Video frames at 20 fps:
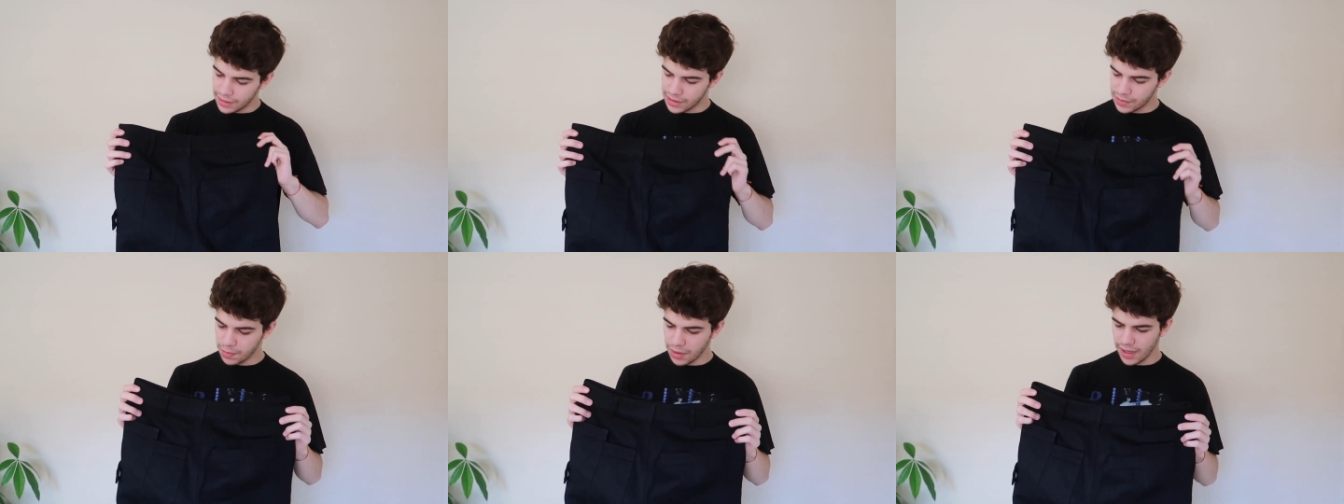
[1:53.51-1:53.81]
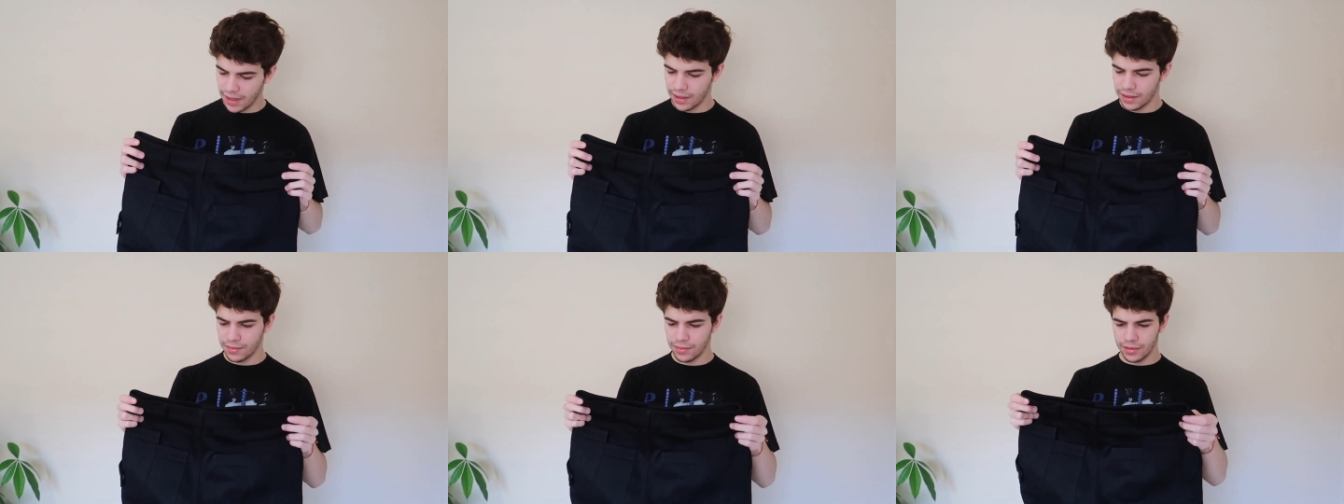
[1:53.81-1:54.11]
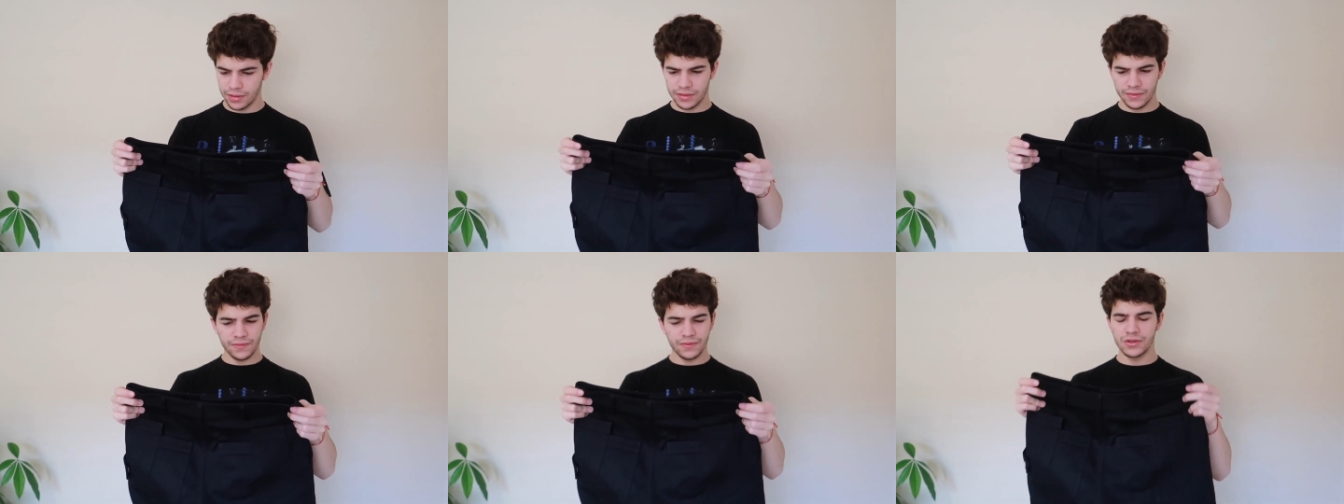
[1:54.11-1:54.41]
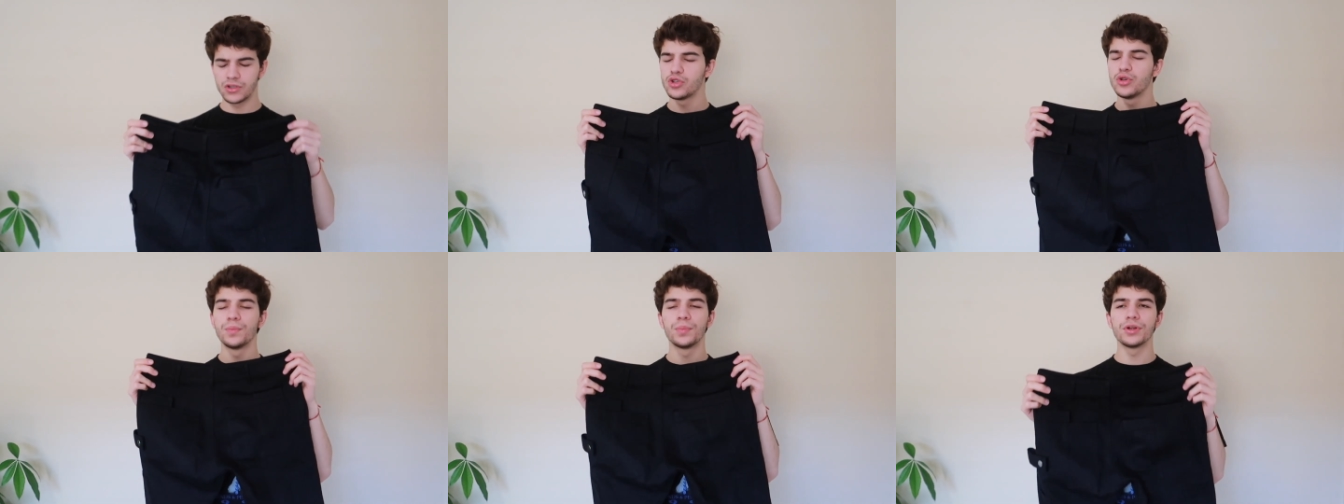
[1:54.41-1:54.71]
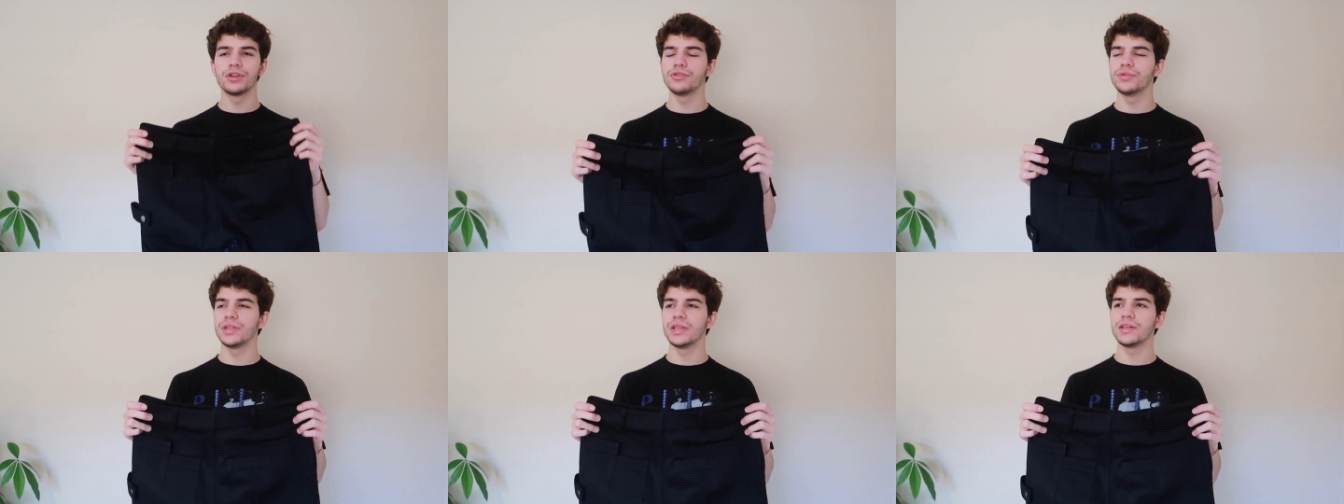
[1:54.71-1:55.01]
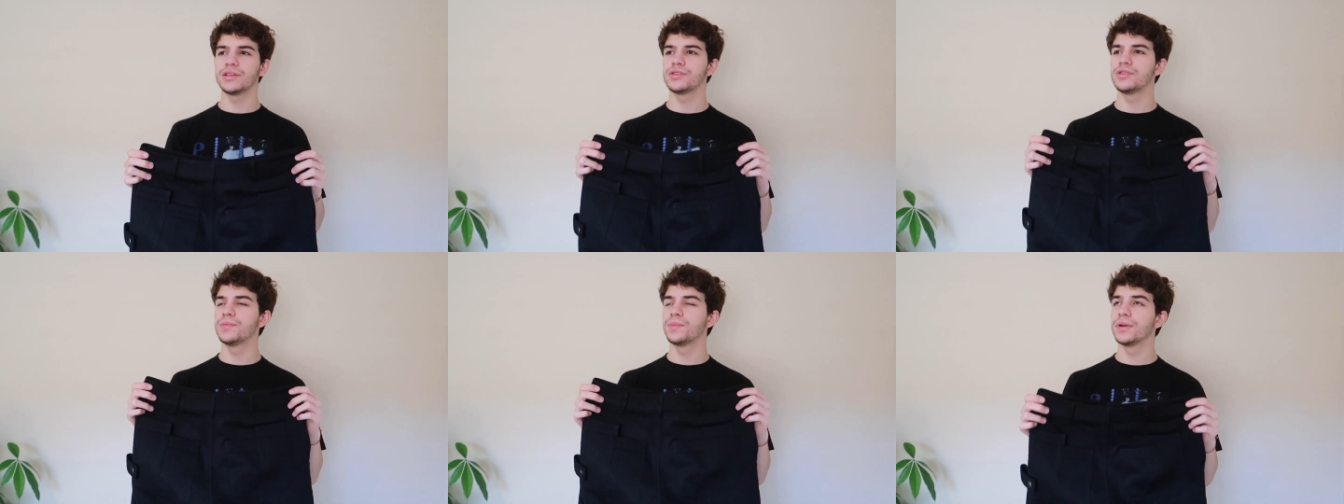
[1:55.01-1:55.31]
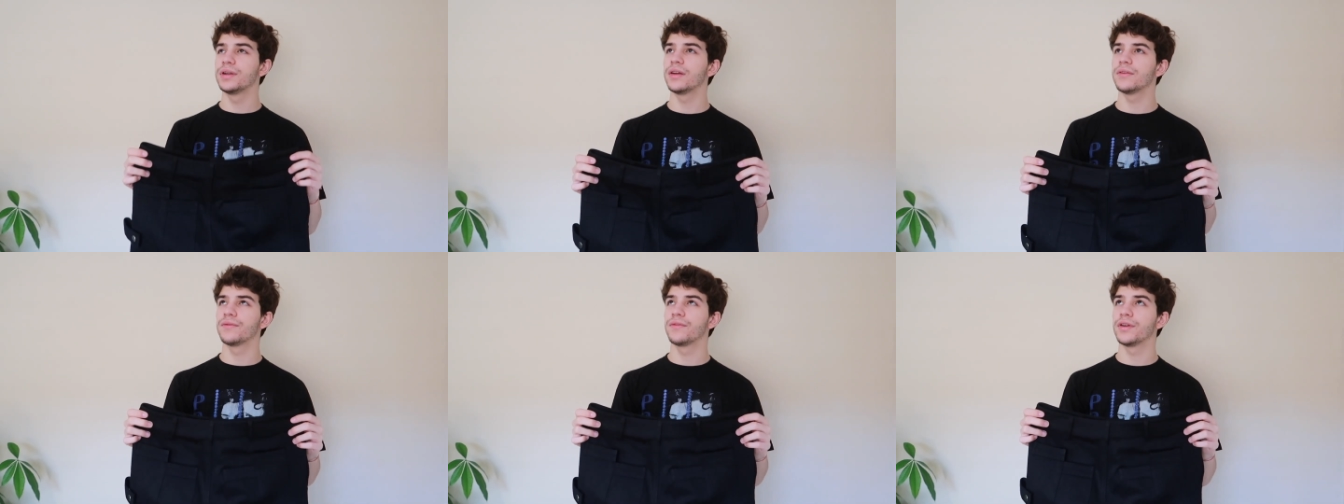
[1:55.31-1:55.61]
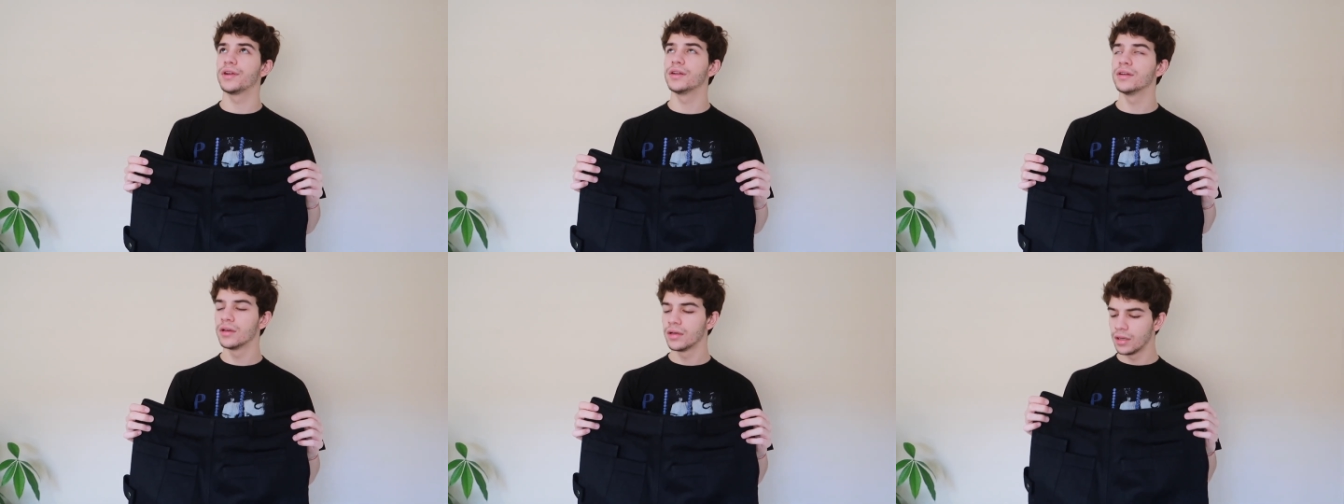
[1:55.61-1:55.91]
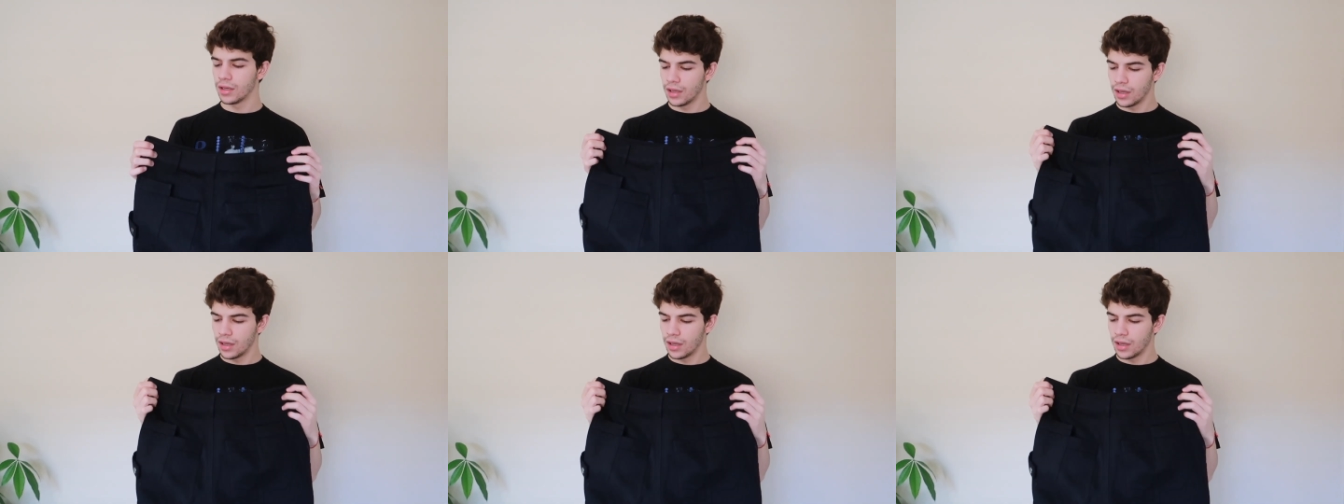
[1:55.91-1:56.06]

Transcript: this pant. It's super unique, super different.